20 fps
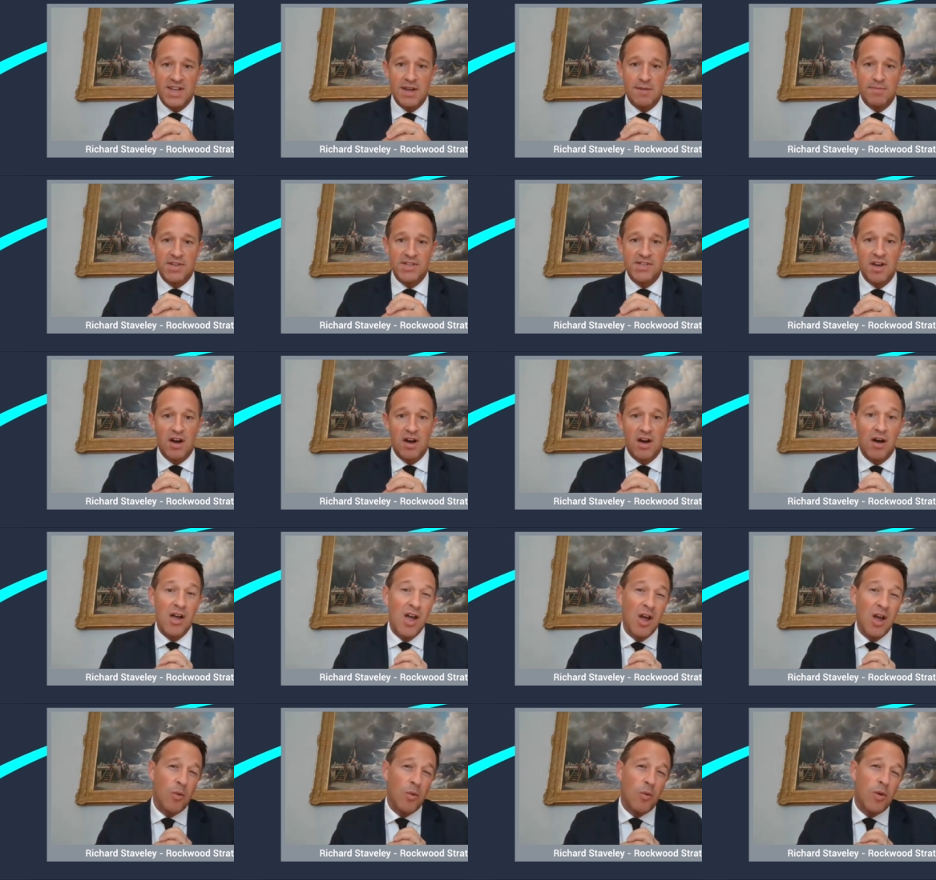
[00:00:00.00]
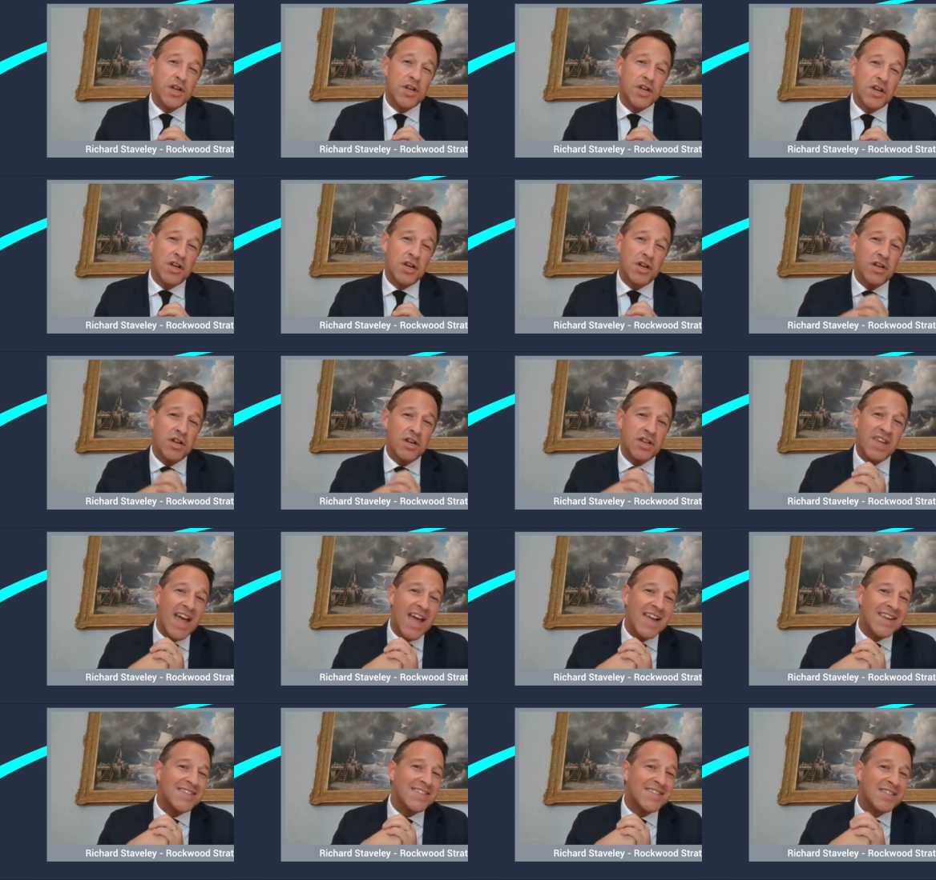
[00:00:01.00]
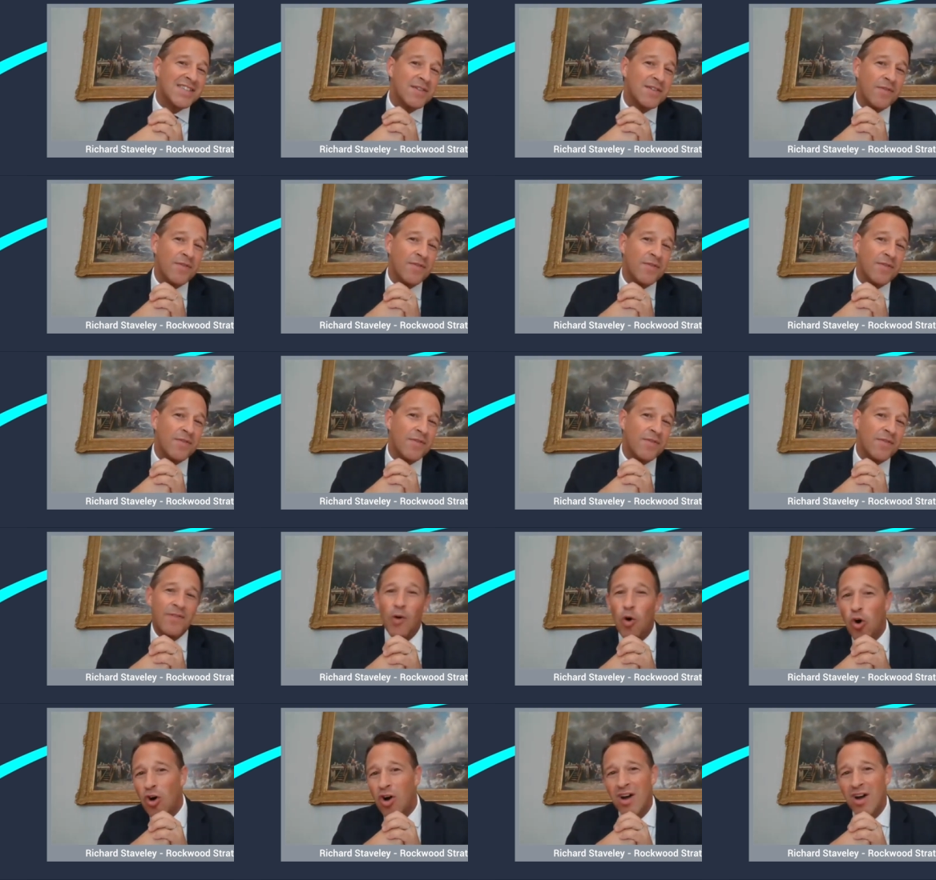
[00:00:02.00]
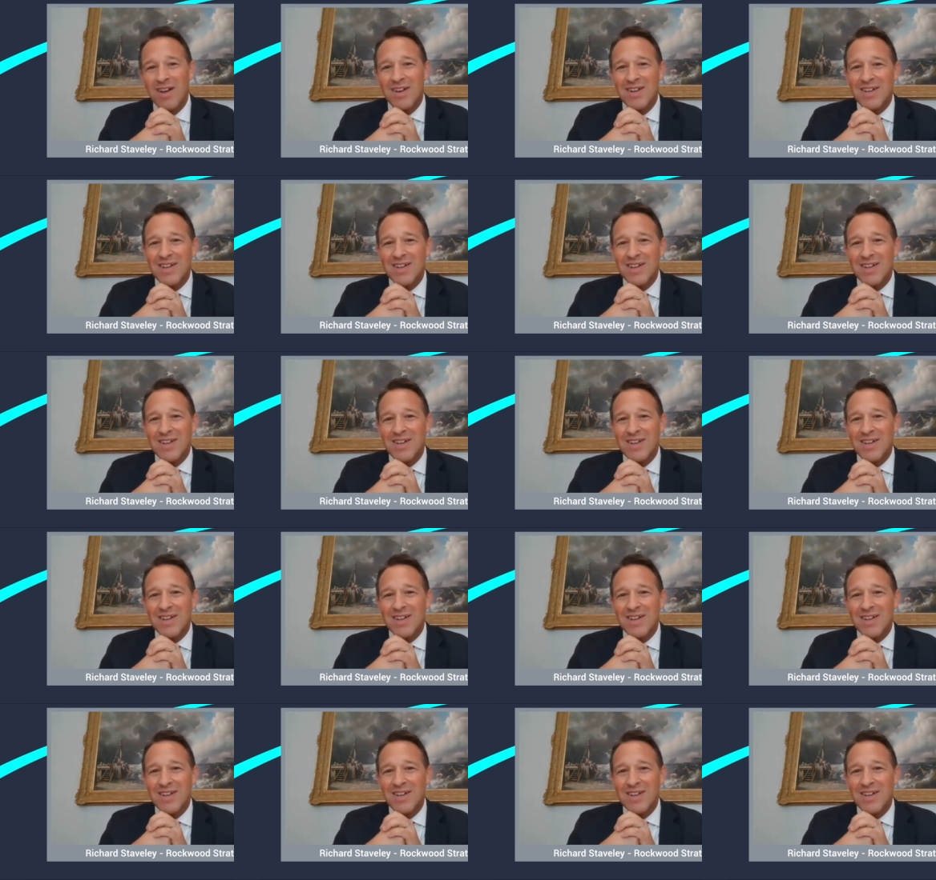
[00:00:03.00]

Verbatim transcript: EBITDA, which could get to 4